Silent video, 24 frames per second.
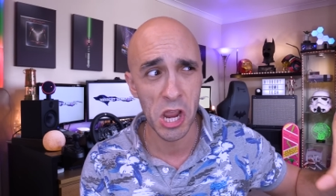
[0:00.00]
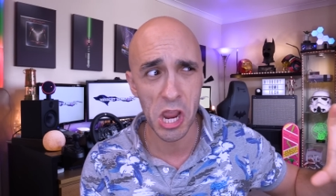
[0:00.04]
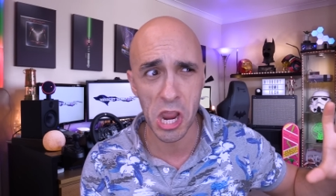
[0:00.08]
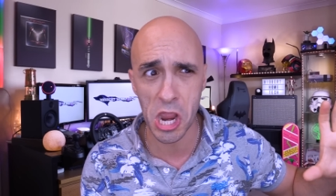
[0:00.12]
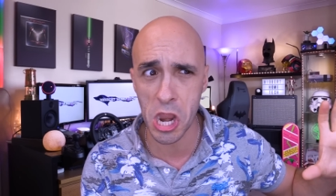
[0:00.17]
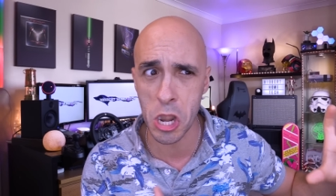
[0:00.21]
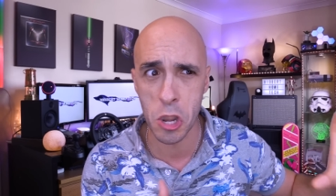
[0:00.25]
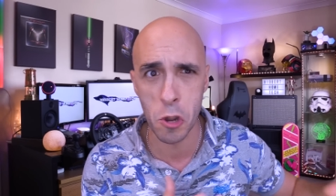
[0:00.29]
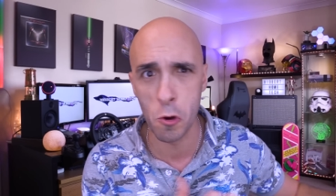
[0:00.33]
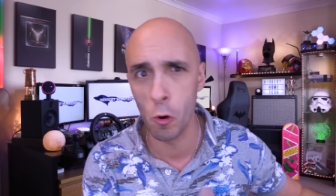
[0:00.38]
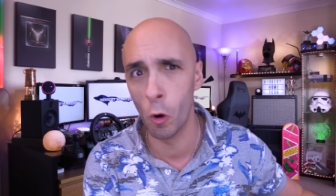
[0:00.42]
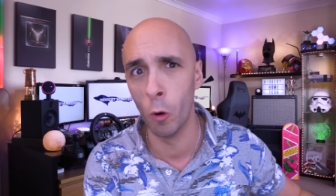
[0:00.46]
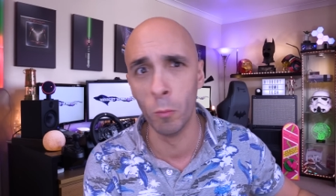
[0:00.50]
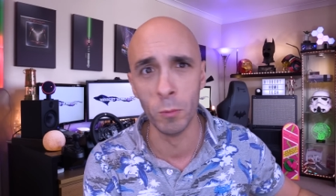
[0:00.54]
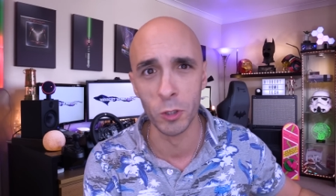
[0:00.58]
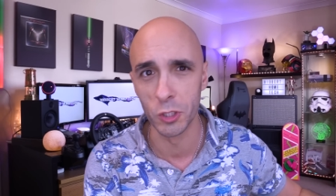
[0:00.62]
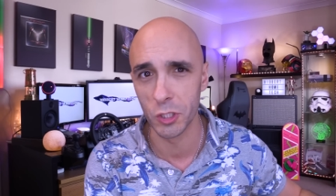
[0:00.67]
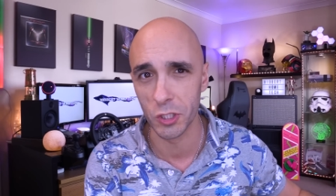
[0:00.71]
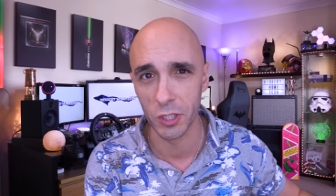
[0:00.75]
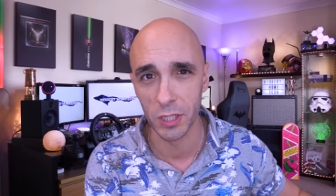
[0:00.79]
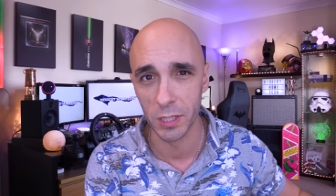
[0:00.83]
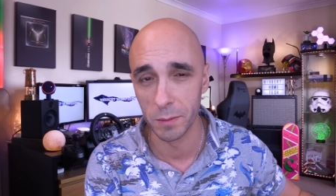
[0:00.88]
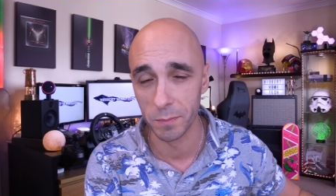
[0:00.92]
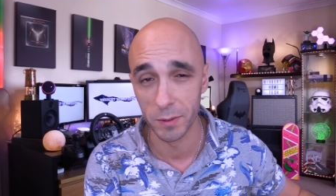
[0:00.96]

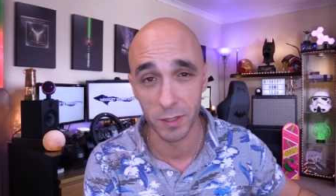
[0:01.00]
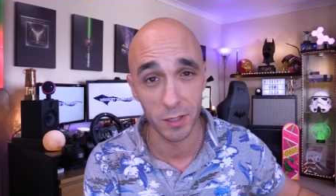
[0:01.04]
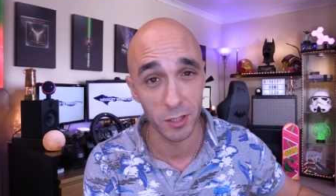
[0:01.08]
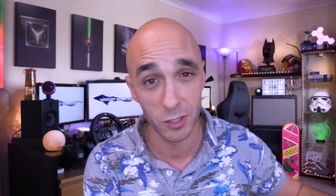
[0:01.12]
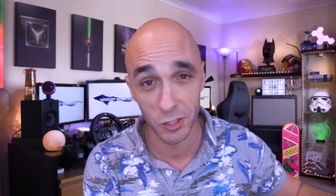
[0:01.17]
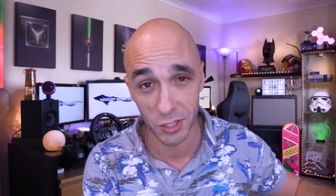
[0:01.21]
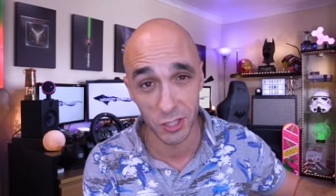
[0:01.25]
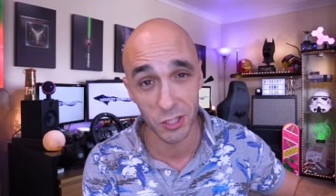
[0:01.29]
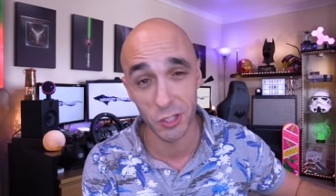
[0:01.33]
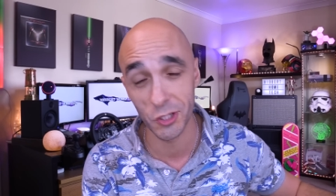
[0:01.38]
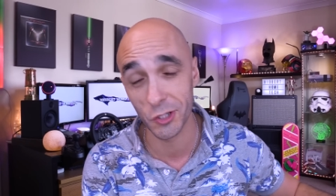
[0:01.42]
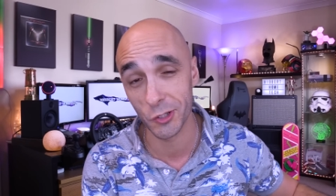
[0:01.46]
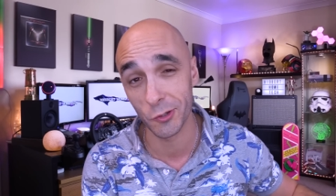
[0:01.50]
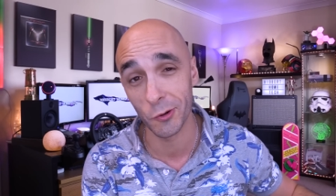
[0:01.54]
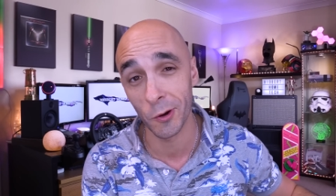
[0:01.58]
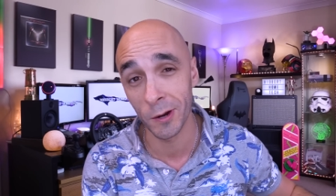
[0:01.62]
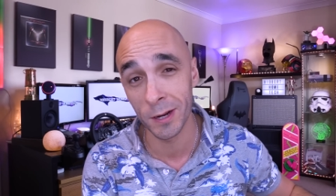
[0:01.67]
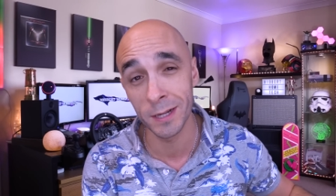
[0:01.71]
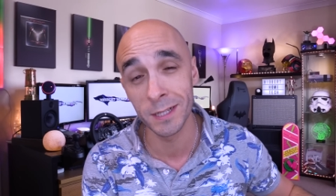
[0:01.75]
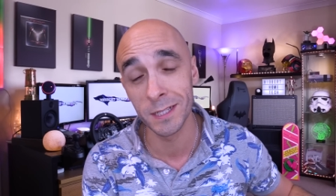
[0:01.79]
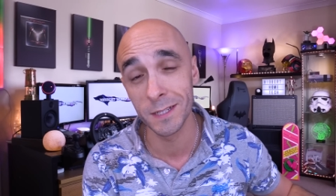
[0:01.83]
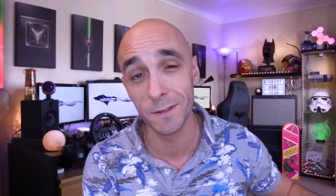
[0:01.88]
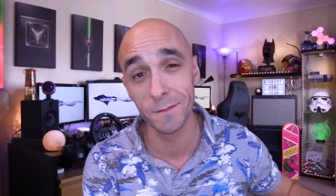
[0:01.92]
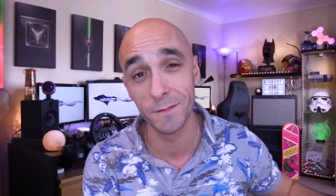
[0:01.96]
enormously because she is
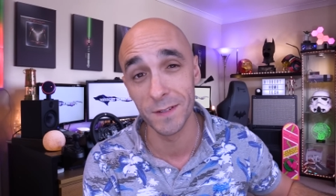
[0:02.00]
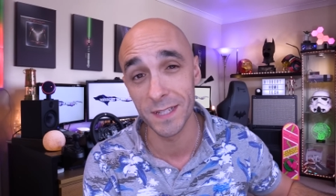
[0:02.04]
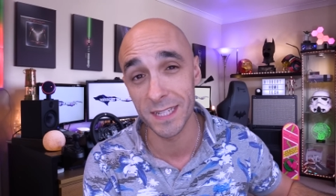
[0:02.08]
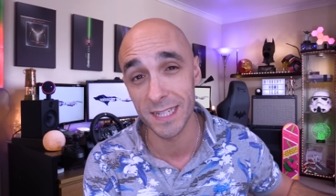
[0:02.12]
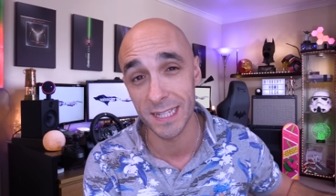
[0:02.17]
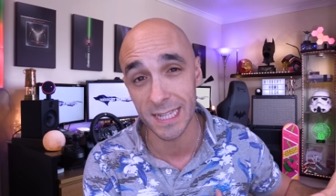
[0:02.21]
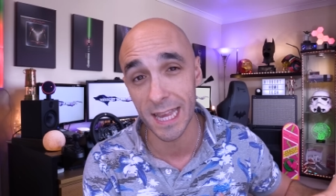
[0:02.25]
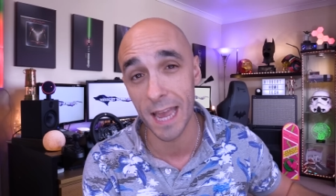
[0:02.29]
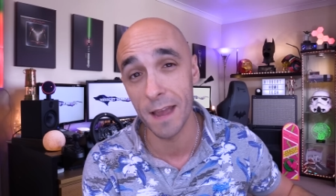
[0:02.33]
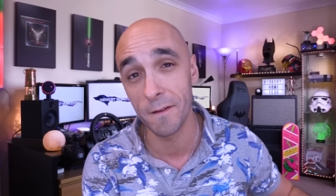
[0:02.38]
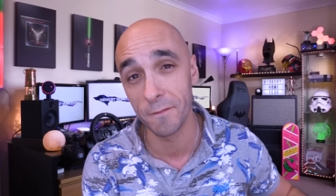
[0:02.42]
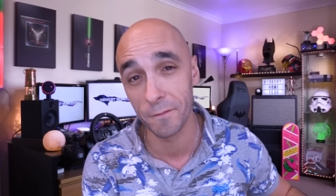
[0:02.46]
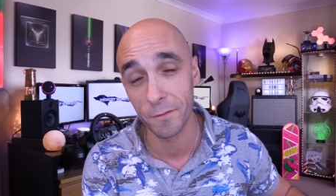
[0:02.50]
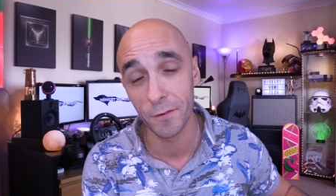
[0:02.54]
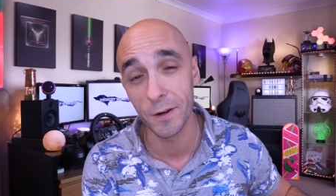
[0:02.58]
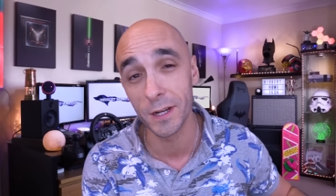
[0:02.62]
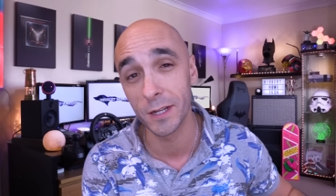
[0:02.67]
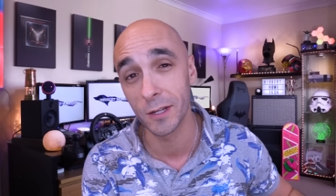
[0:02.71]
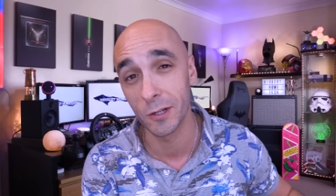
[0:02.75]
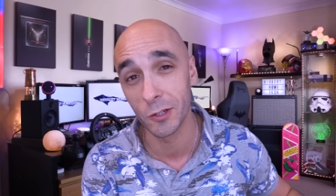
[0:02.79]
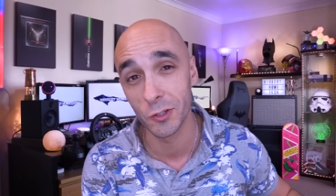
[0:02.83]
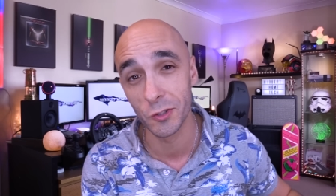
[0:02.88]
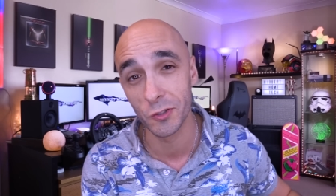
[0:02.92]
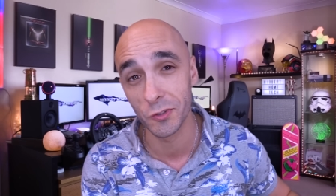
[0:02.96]
trying to visit every
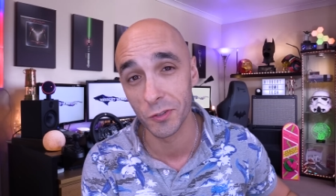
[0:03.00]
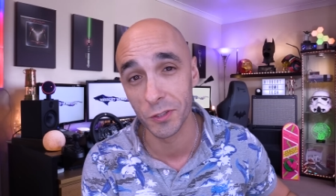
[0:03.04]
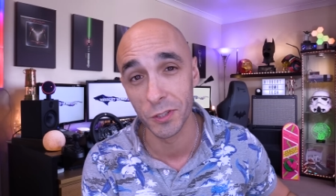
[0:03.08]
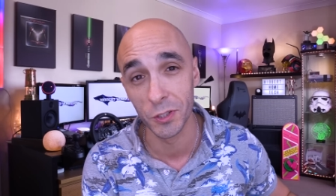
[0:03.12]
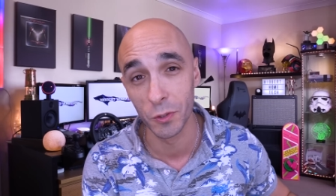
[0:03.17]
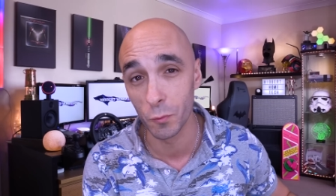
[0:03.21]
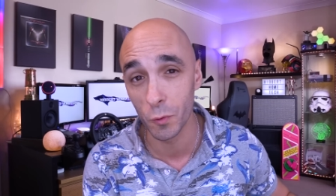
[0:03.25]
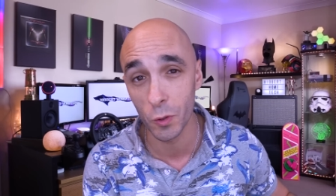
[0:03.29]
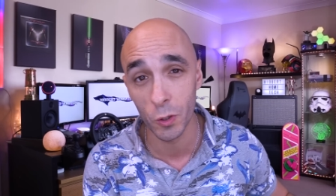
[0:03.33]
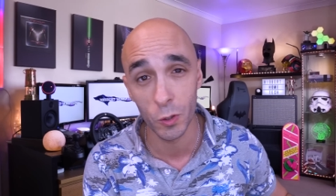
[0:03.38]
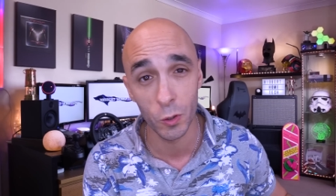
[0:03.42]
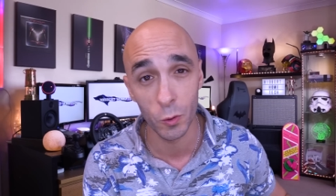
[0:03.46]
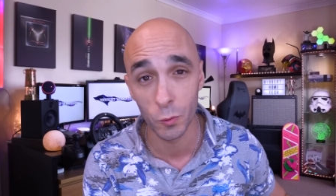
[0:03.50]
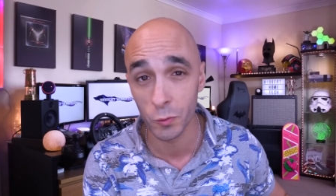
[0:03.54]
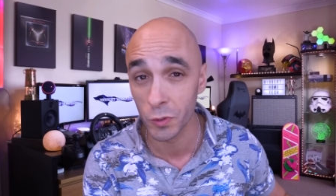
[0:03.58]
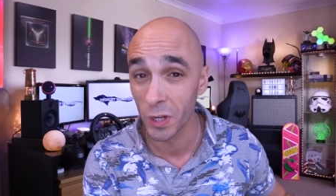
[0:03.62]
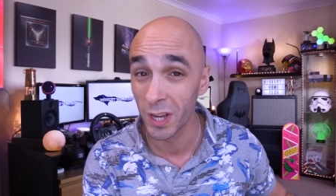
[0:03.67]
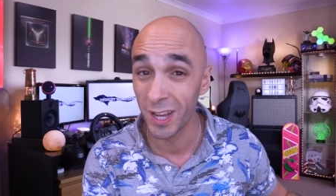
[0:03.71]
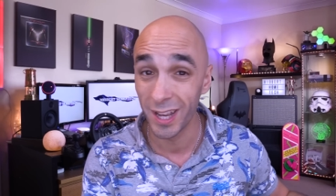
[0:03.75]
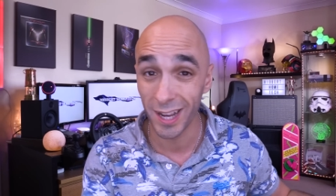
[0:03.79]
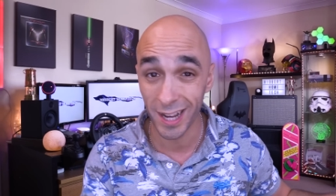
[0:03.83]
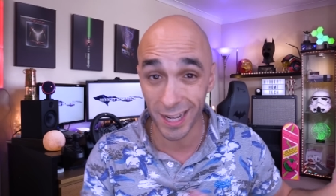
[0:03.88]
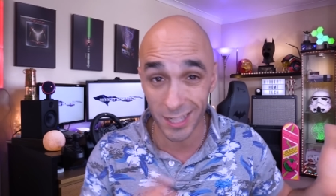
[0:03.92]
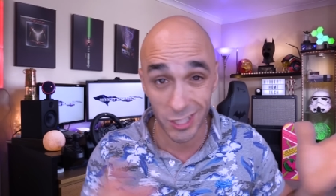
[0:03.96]
country in the world
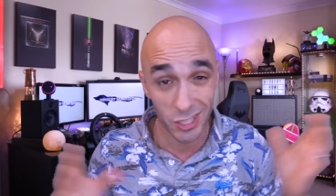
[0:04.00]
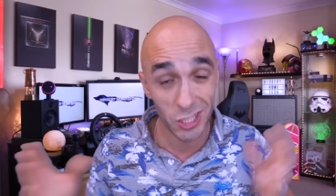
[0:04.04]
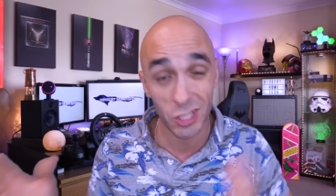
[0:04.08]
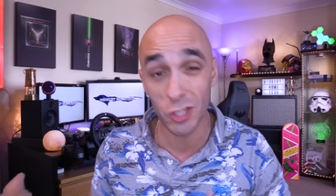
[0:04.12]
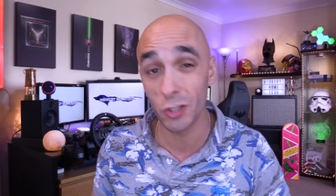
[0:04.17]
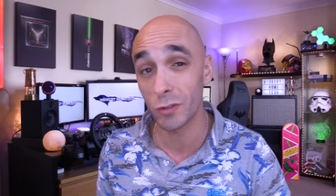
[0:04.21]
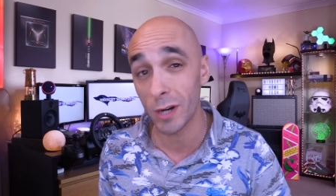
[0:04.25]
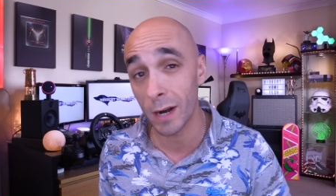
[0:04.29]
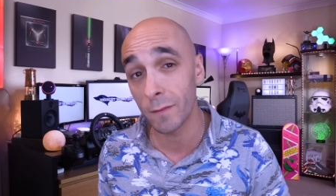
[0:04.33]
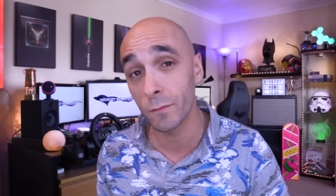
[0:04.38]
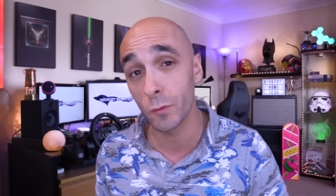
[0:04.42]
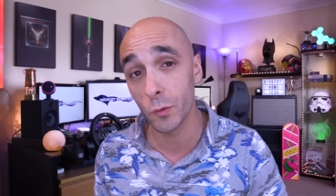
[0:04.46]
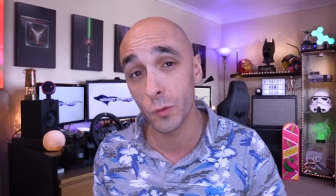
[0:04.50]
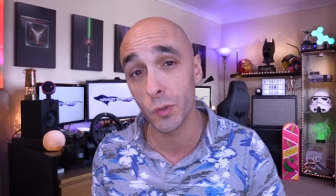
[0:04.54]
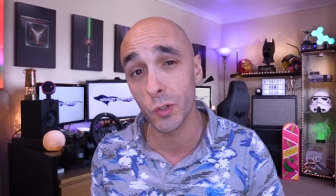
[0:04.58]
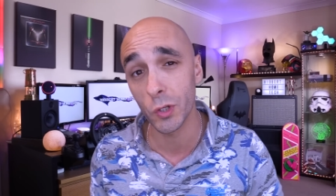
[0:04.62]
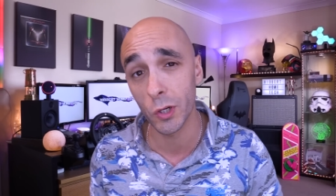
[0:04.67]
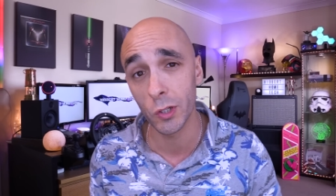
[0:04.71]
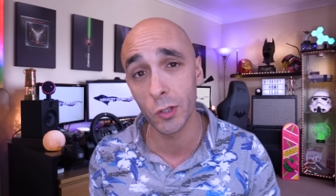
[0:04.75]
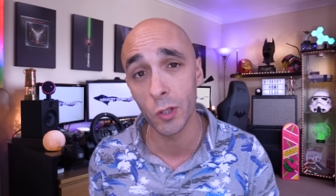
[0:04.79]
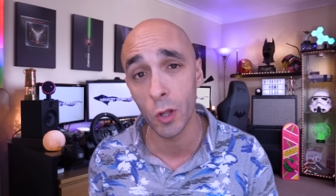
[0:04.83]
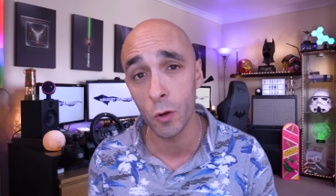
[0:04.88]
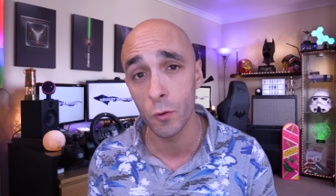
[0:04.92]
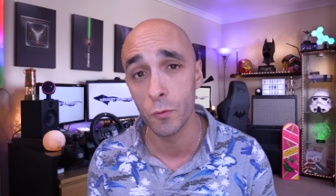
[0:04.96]
and she travels
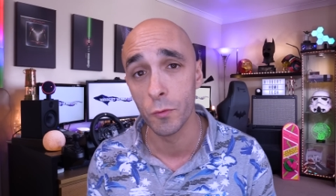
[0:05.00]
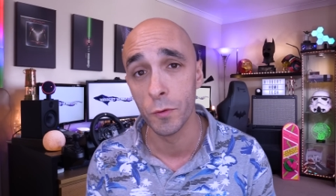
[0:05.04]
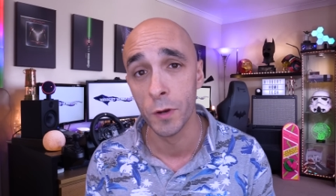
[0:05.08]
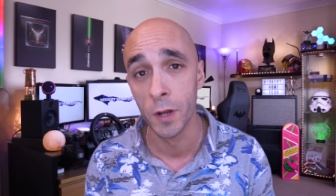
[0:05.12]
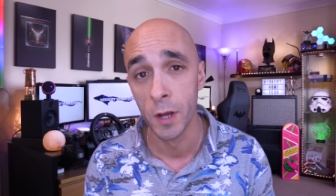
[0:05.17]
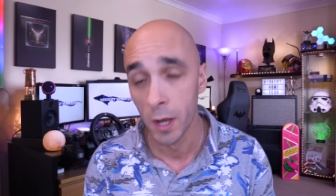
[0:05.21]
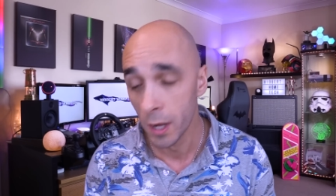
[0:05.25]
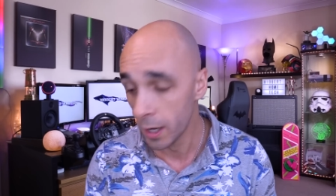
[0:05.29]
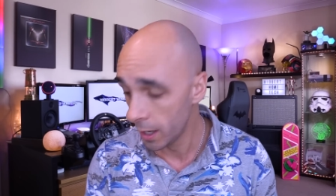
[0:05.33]
alone.